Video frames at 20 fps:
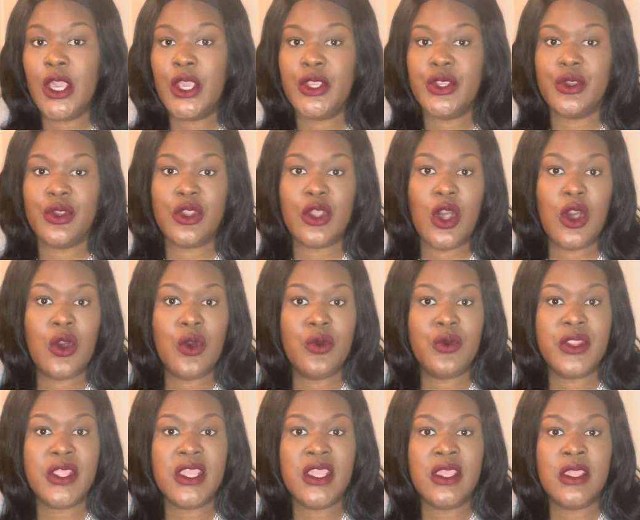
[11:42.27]
your
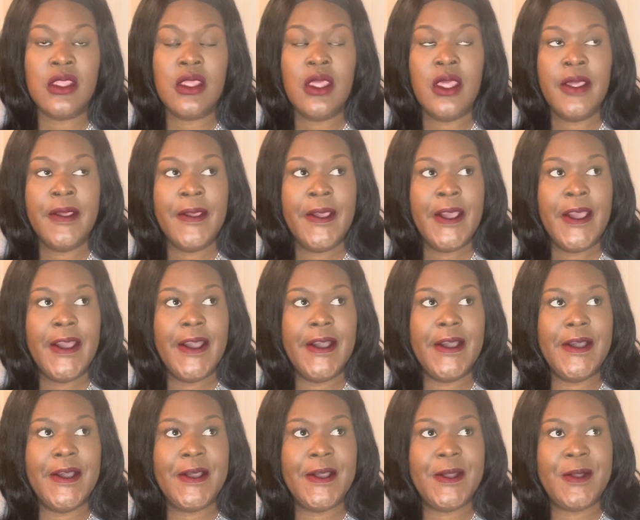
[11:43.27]
coding,
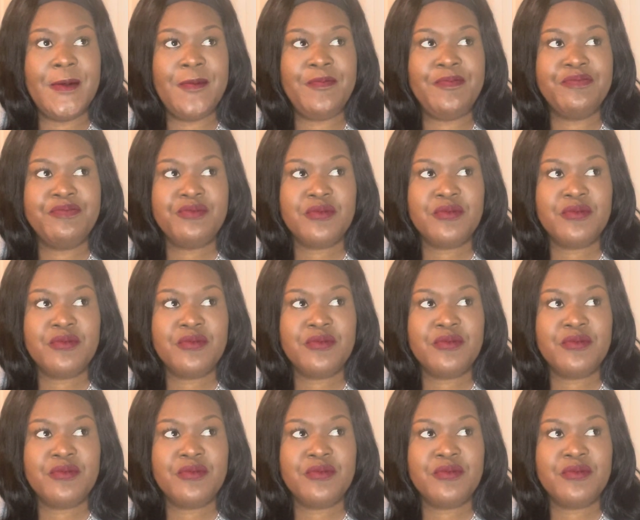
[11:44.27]
so